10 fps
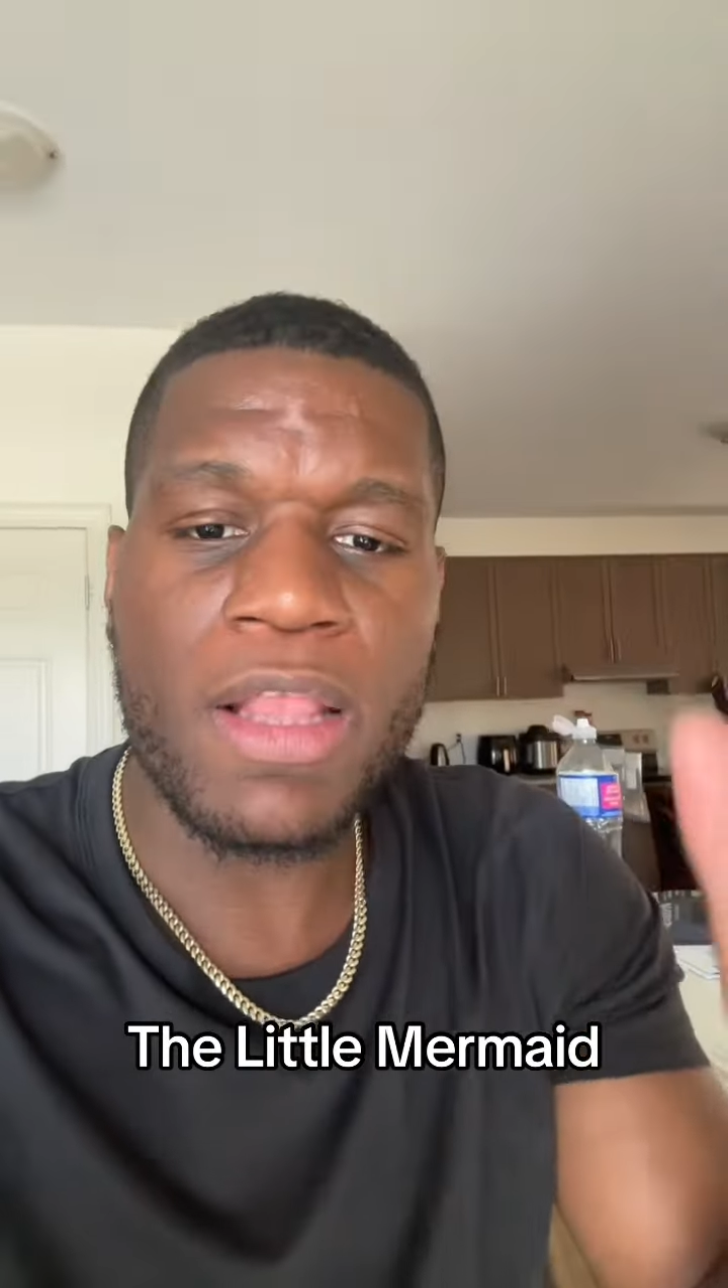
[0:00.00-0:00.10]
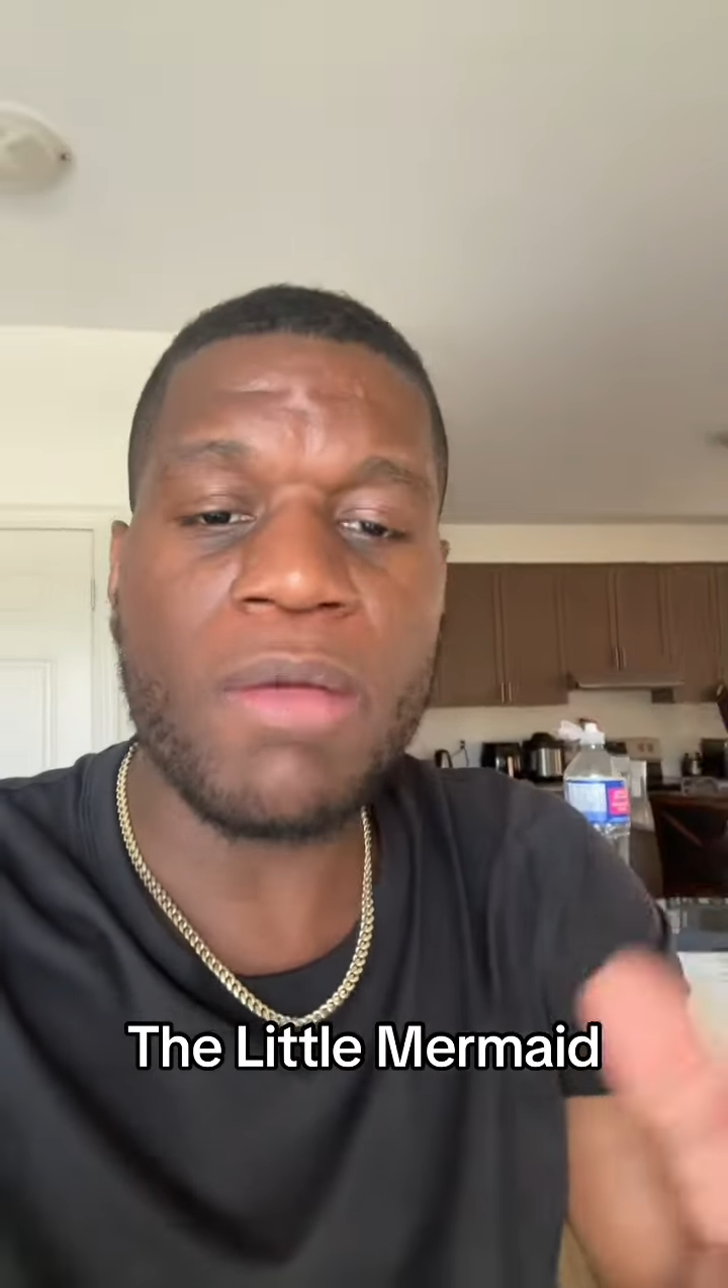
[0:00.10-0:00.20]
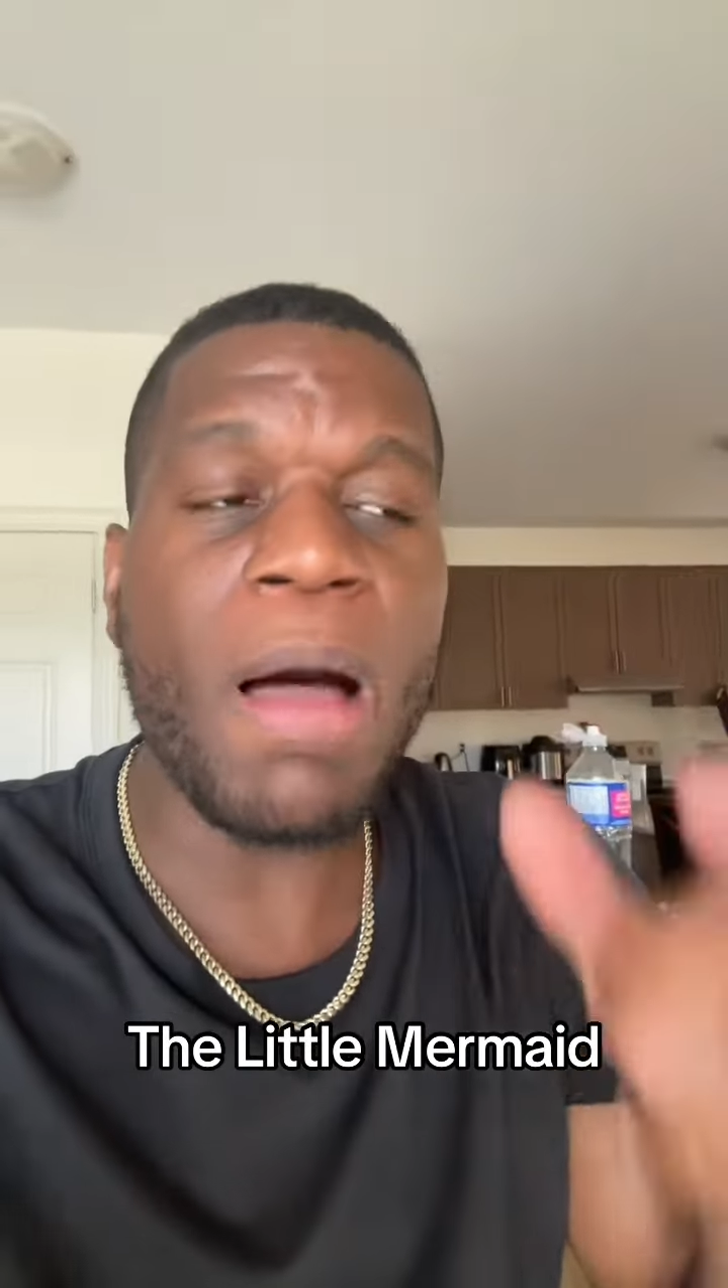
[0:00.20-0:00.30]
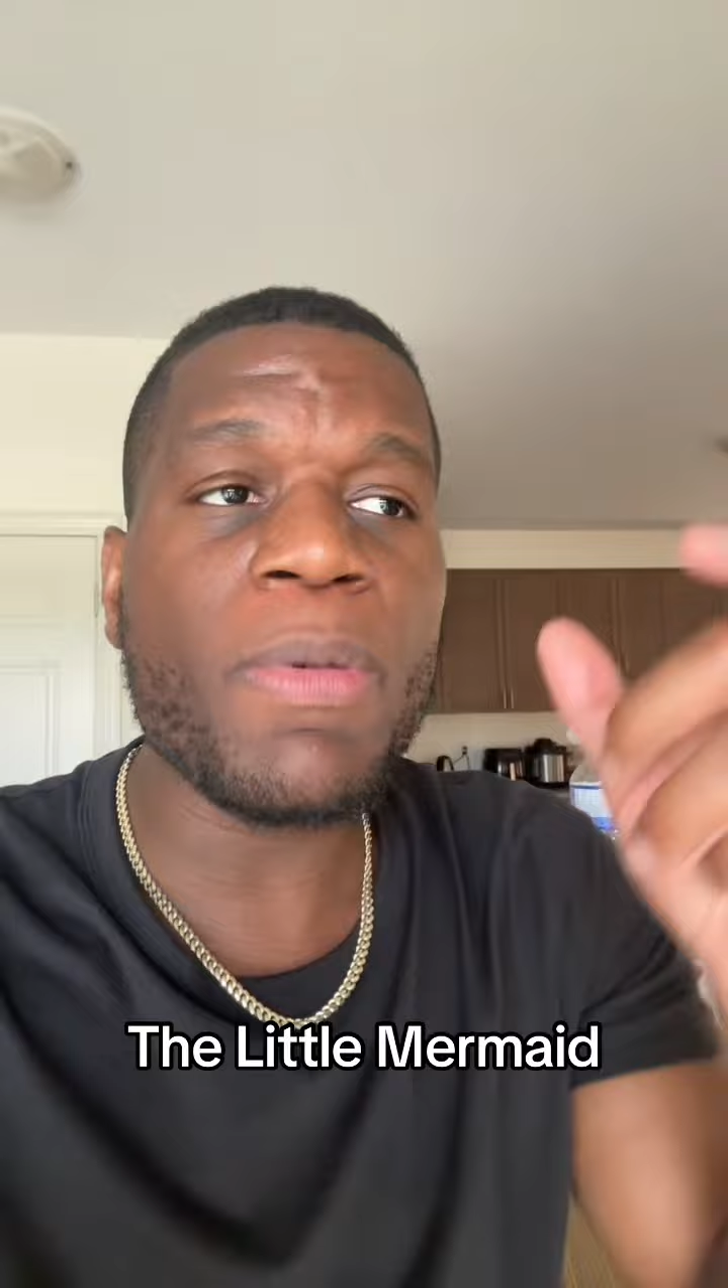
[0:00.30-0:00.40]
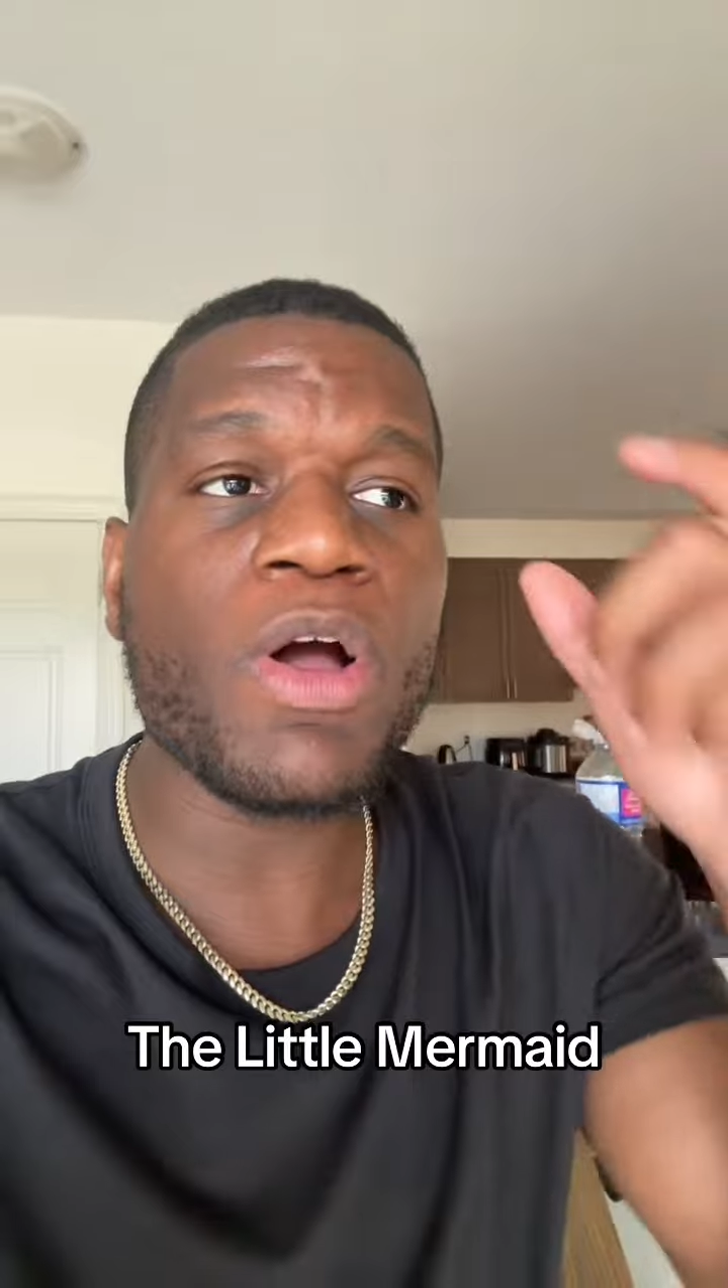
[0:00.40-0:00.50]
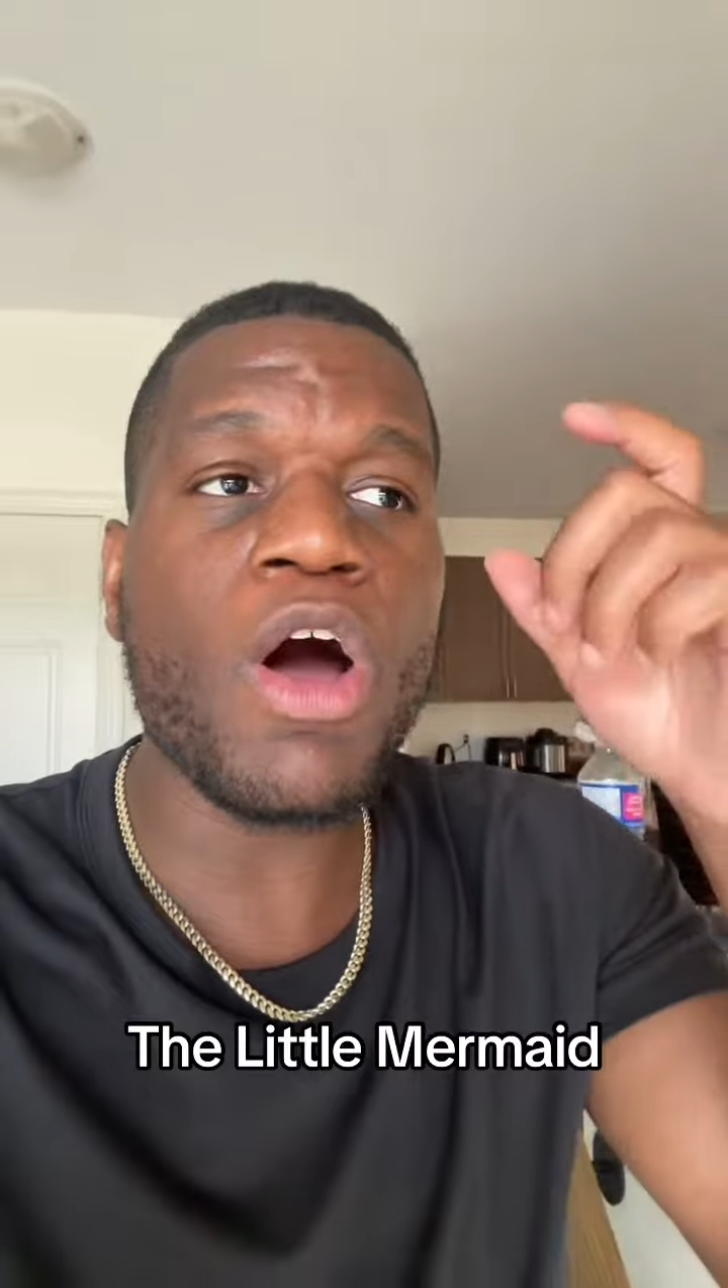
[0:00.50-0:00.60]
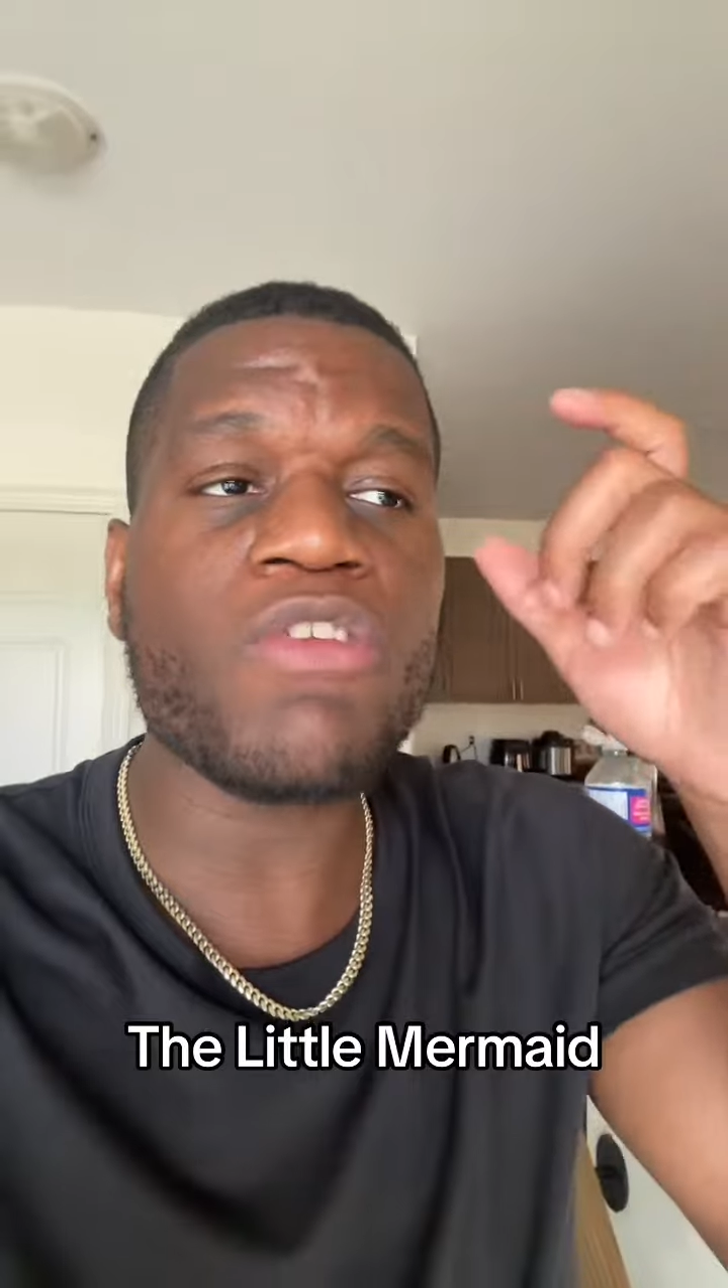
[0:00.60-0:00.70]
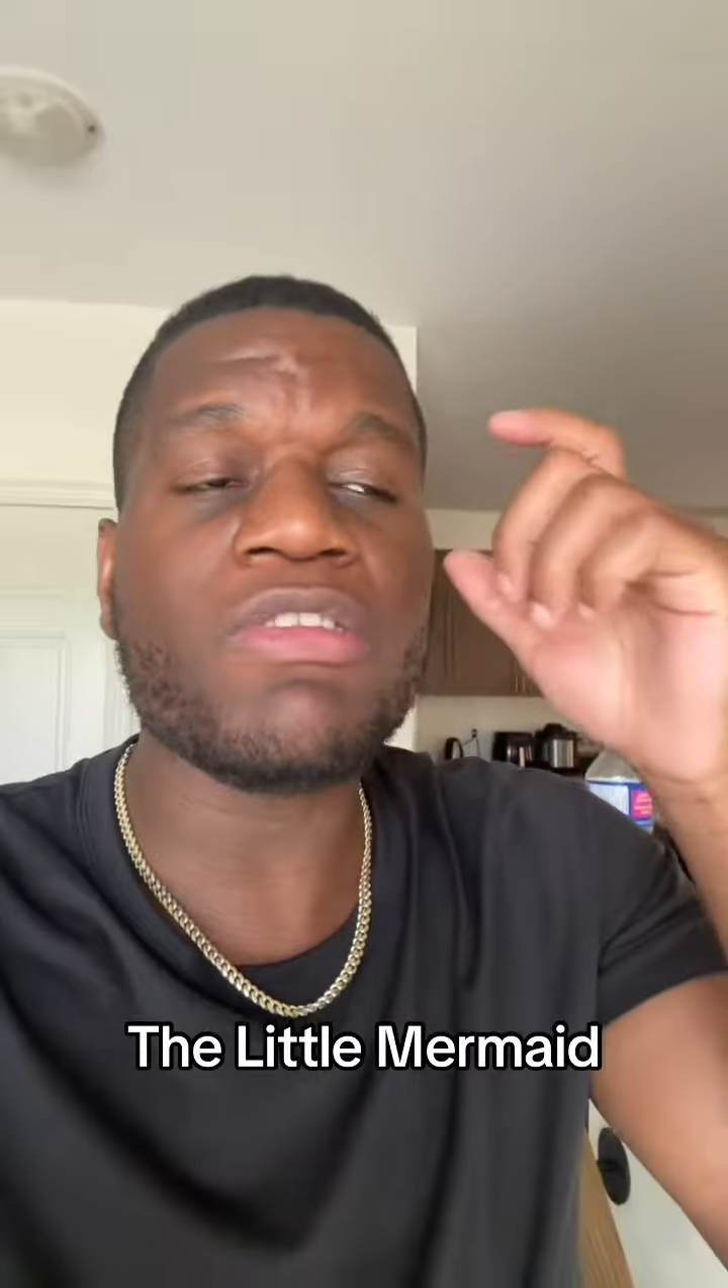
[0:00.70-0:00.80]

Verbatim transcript: The Bible calls